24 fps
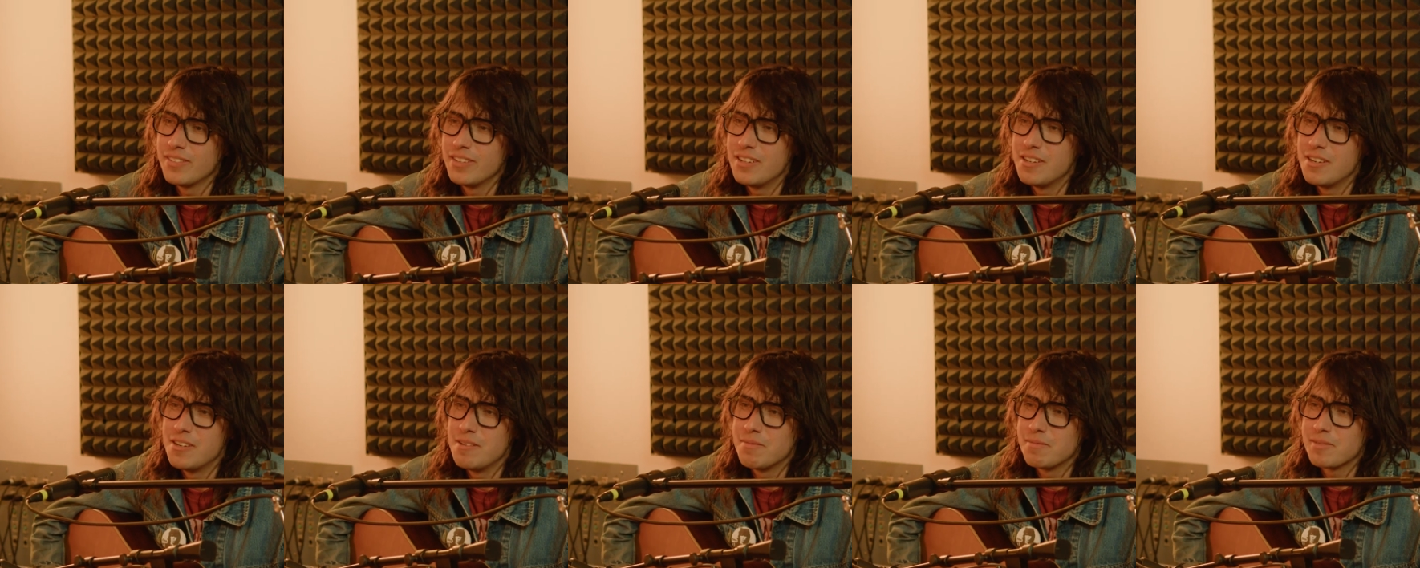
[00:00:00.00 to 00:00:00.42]

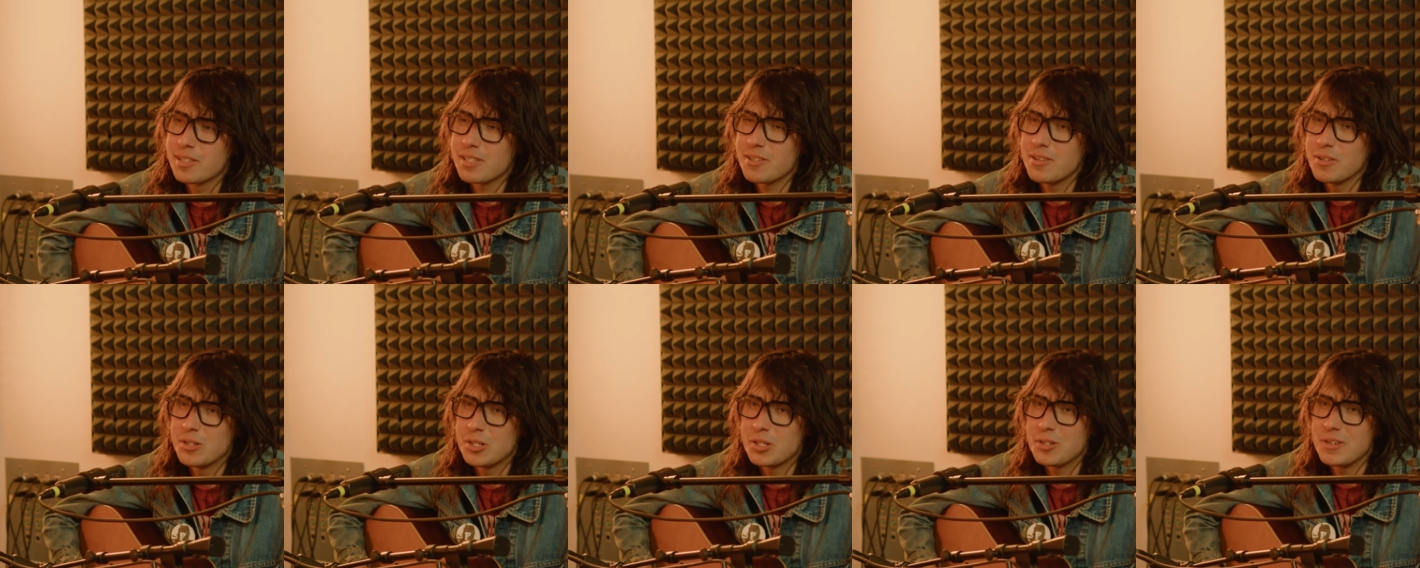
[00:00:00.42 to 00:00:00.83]
It's
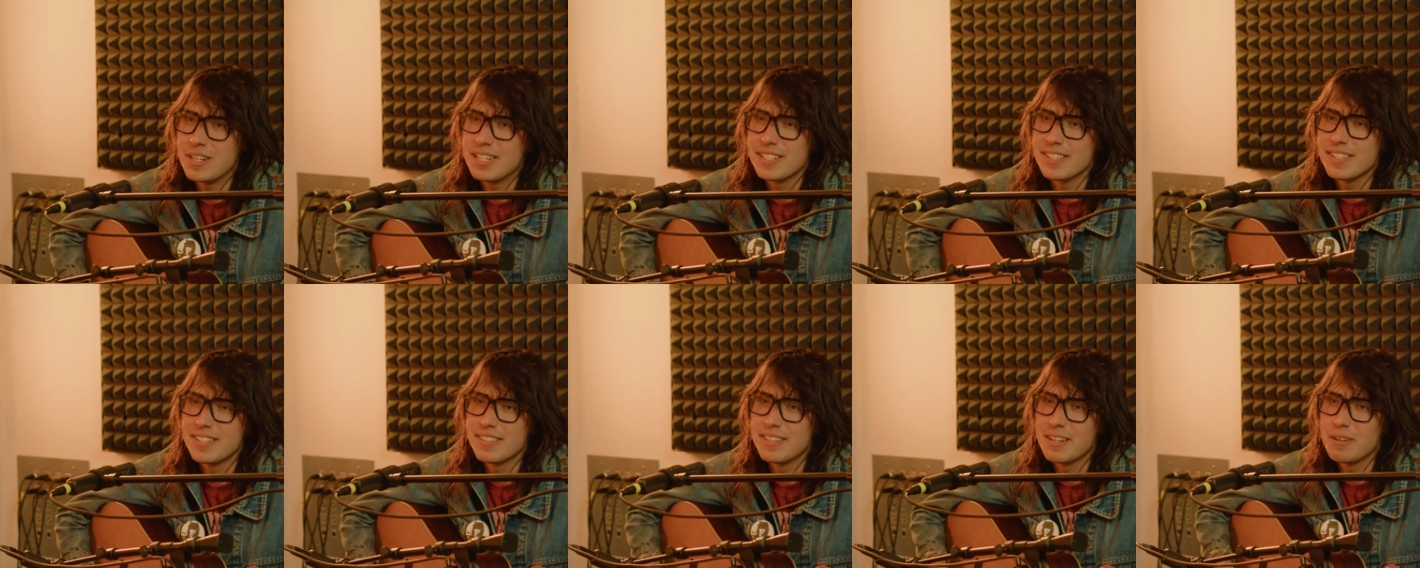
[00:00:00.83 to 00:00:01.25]
called
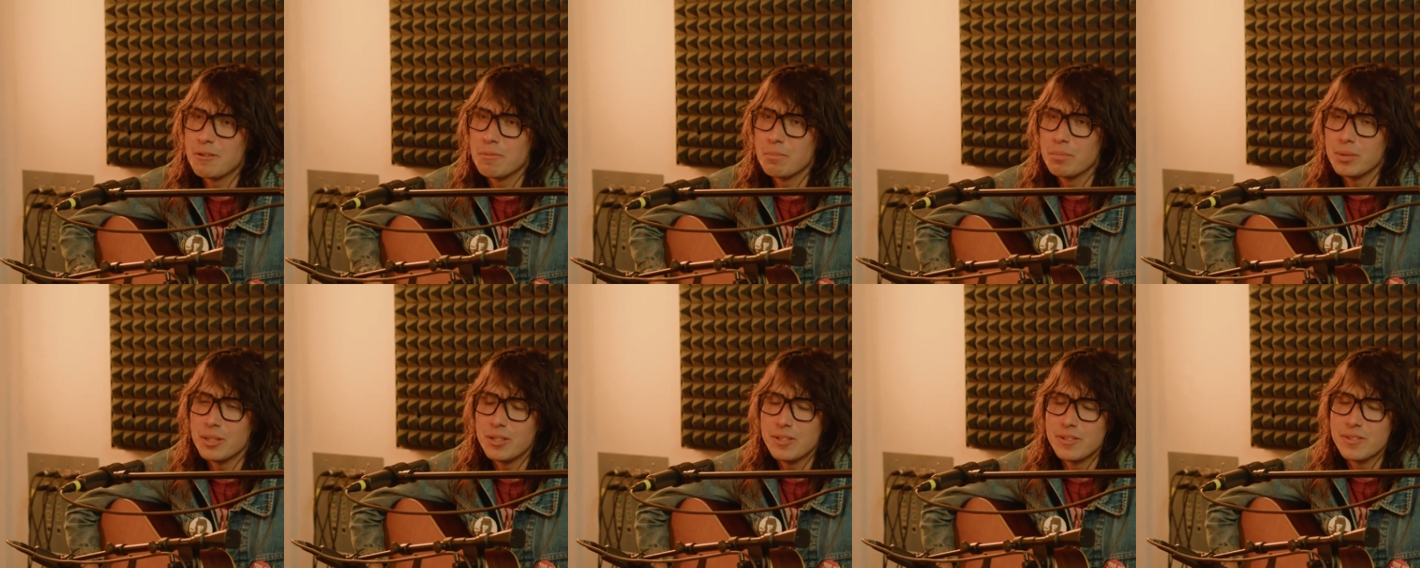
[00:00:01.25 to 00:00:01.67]
Transcendental
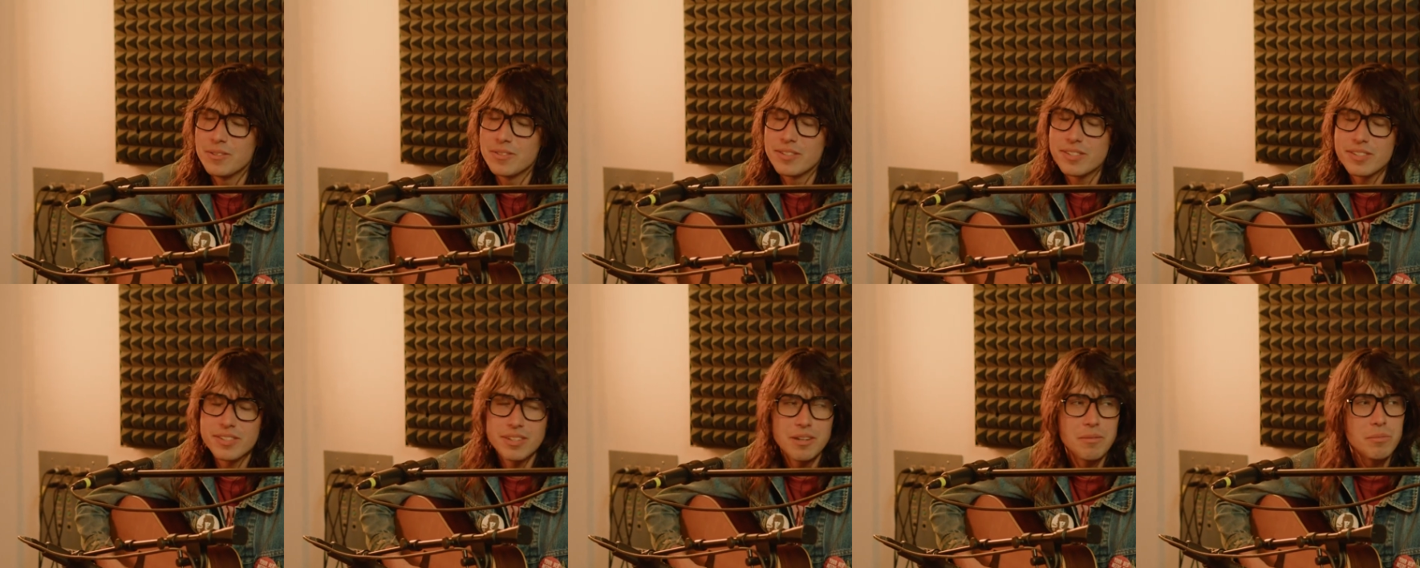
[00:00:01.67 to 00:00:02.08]

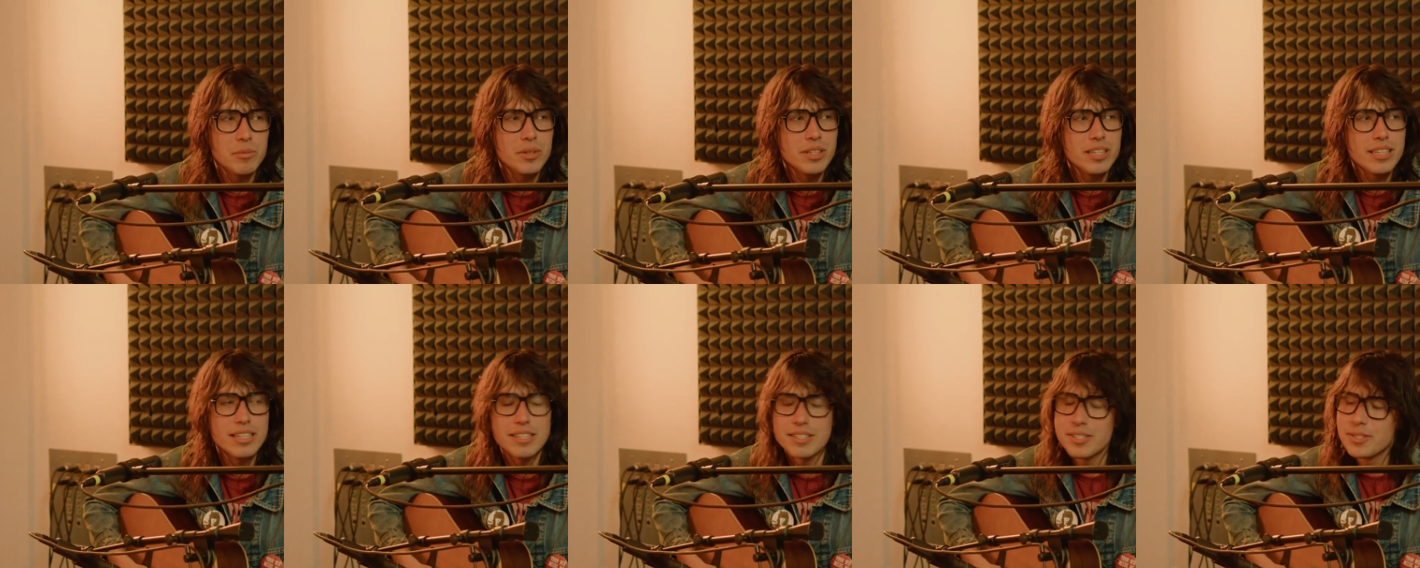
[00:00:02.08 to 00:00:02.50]
Blues. I'm
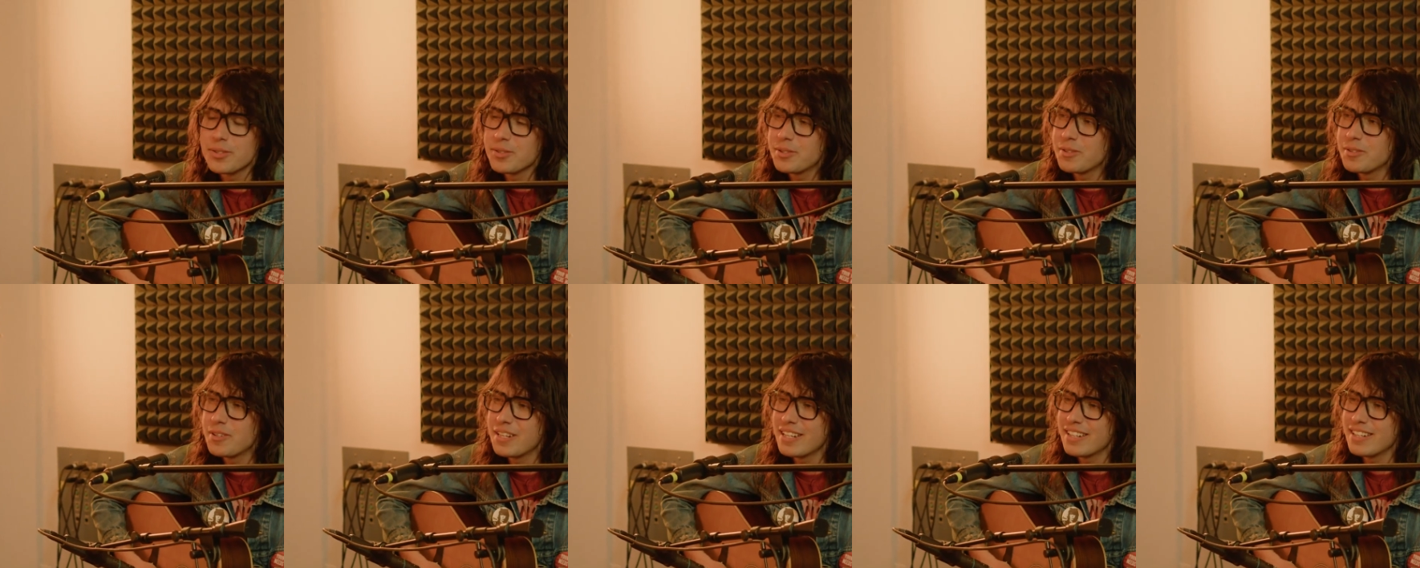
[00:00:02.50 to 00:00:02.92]
really into
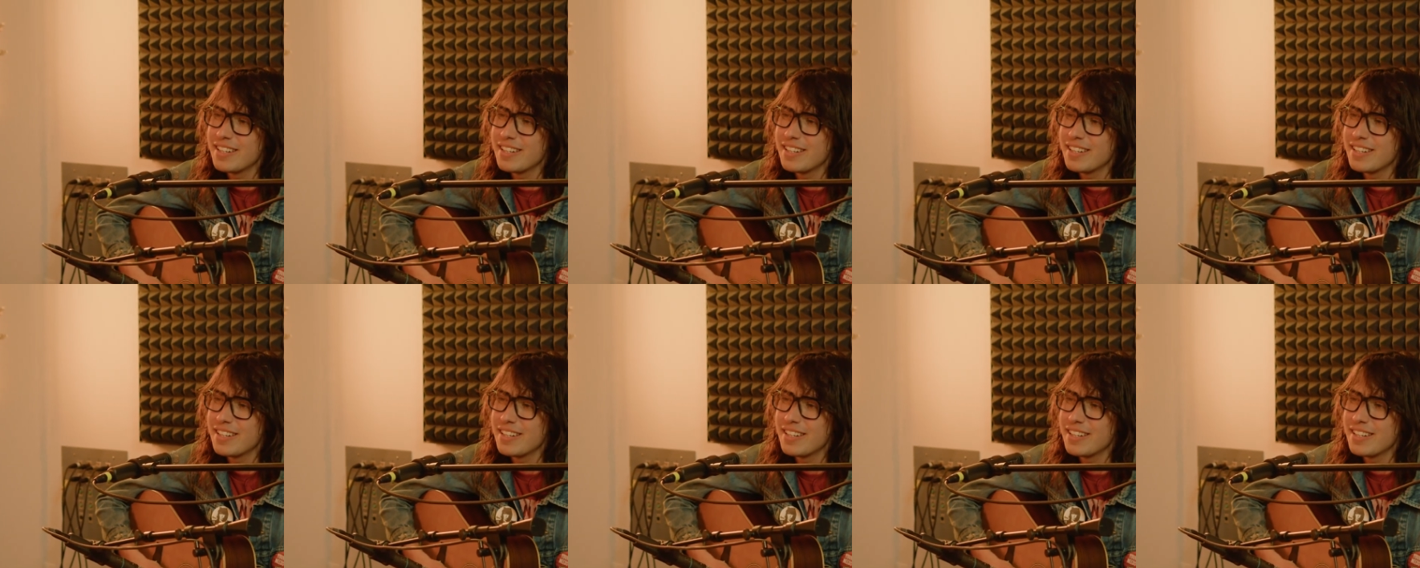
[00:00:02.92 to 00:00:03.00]
it right